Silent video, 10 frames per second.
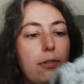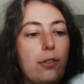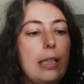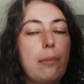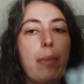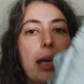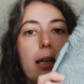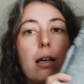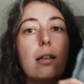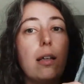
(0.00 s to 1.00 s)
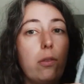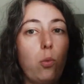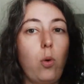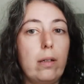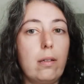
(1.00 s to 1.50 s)
definitely make another
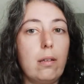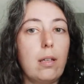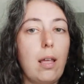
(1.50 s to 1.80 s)
one